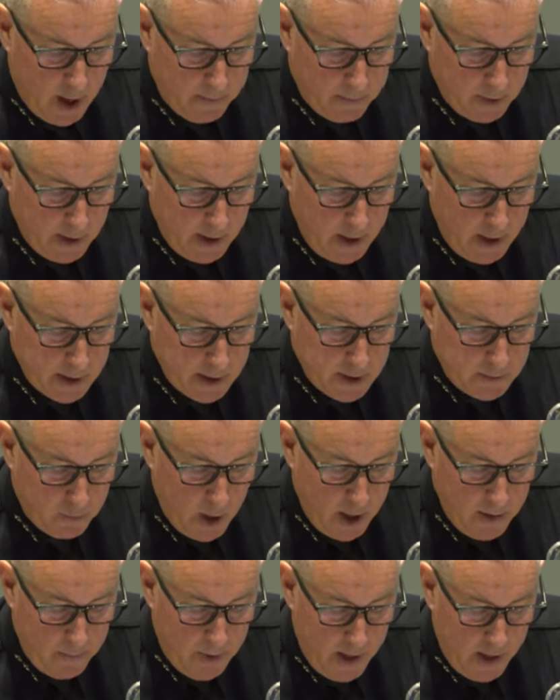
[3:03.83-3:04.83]
property and
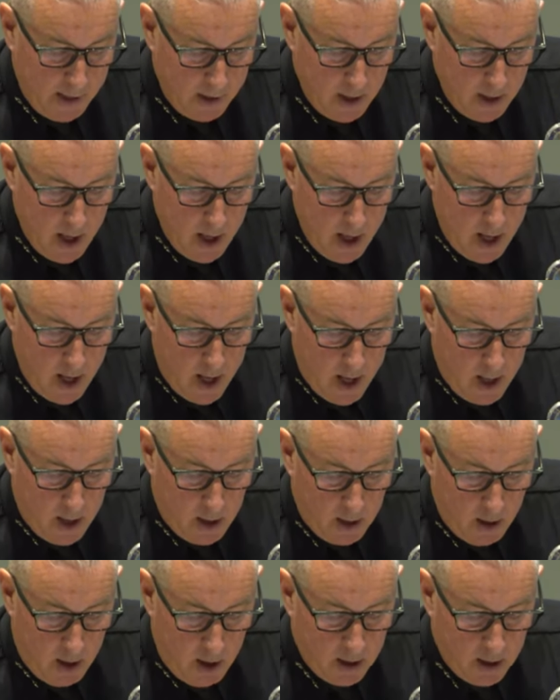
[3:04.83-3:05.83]
spray paint
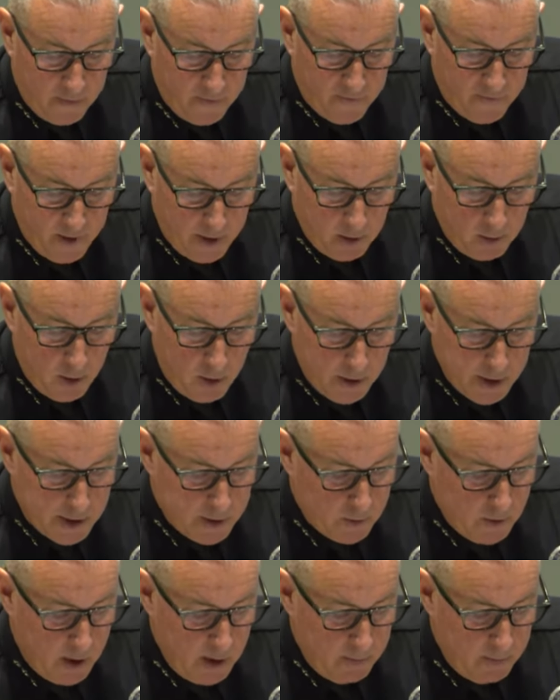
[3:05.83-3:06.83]
along Figueroa
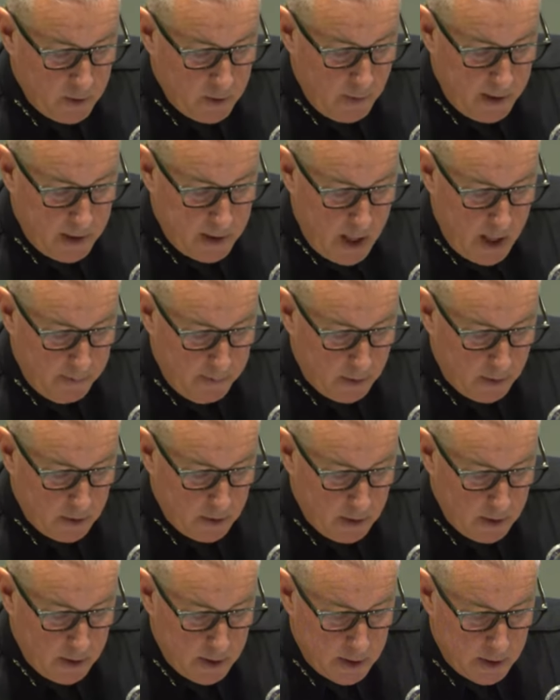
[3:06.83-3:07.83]
Street between
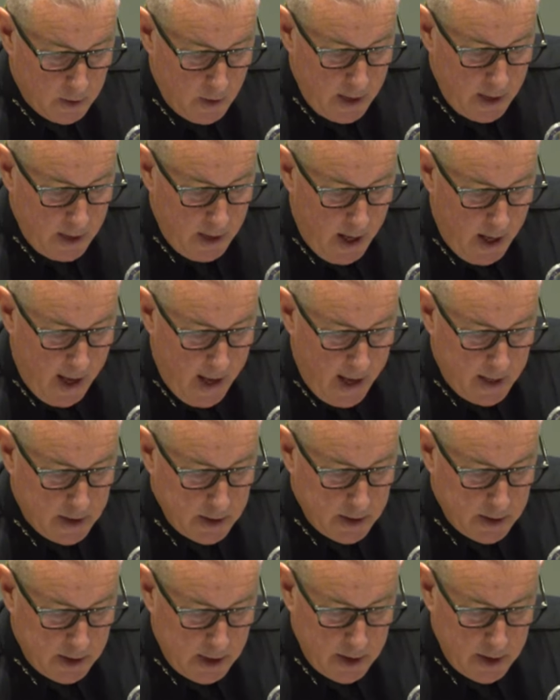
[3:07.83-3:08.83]
Temple Street
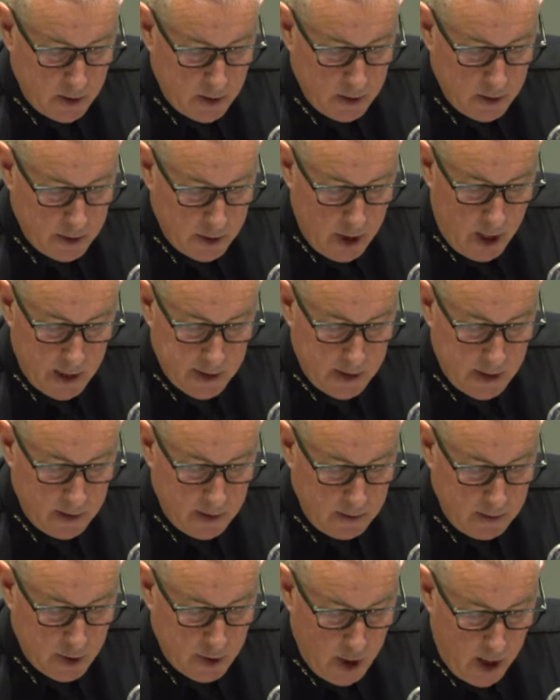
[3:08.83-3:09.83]
and Cesar
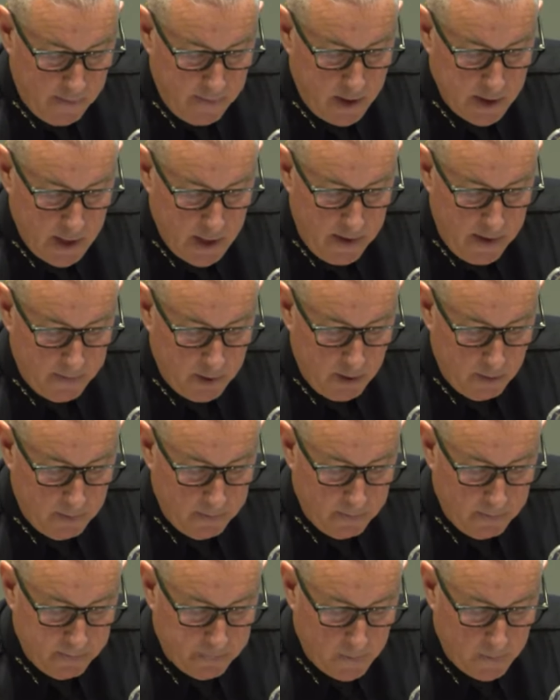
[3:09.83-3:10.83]
Chavez
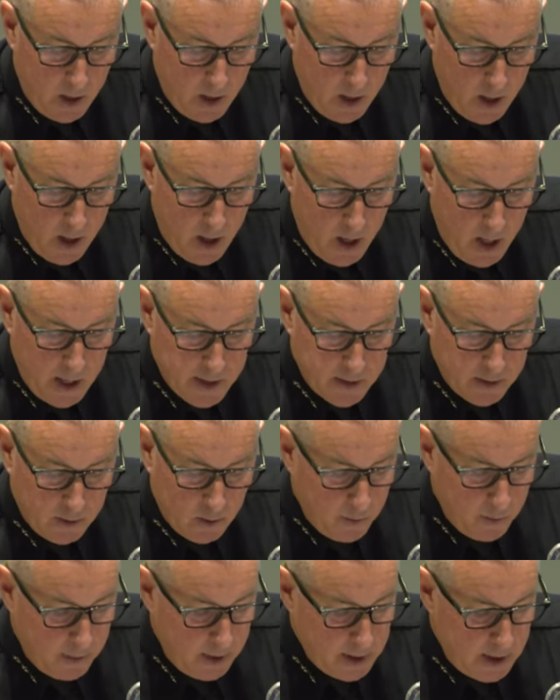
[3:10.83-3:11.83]
Avenue. As
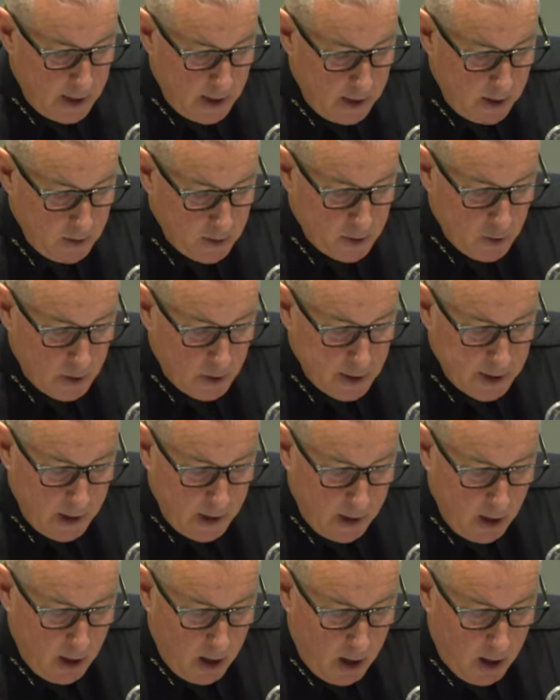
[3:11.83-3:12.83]
the group continued towards
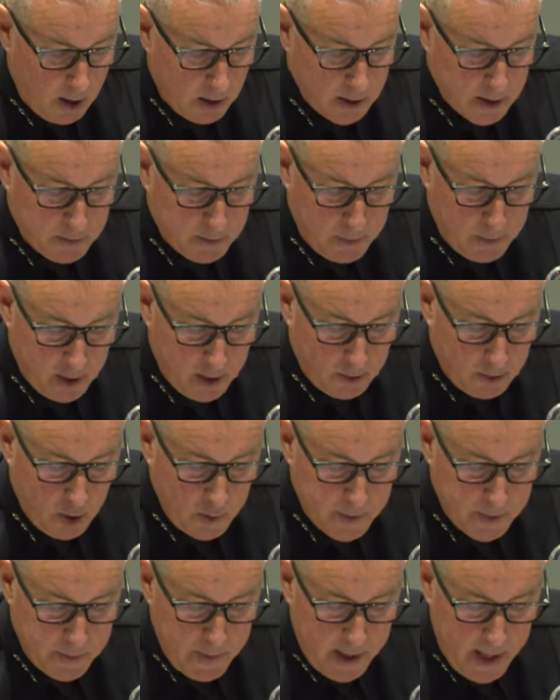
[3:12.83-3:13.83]
City Hall, splinter
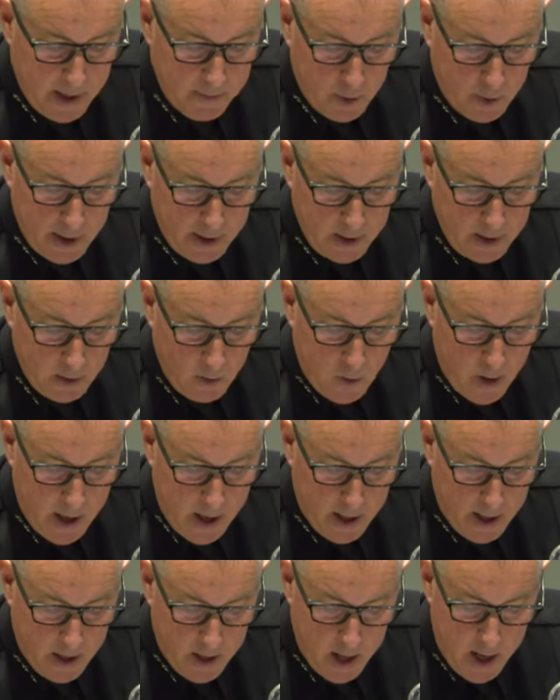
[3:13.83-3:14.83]
groups began breaking
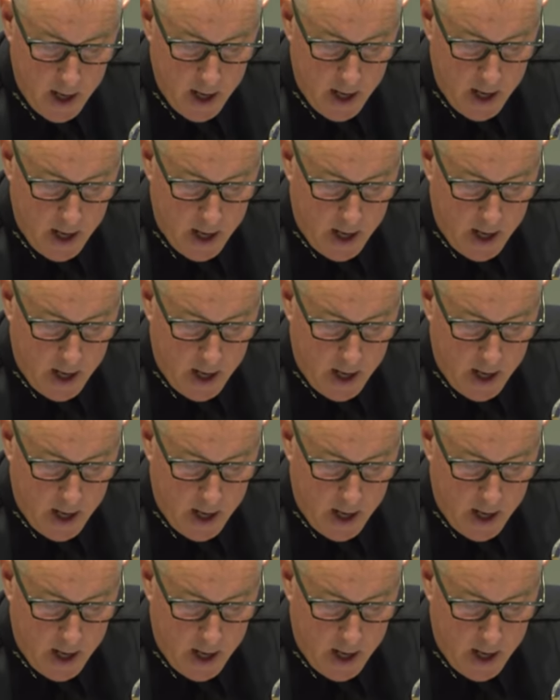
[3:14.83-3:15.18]
away,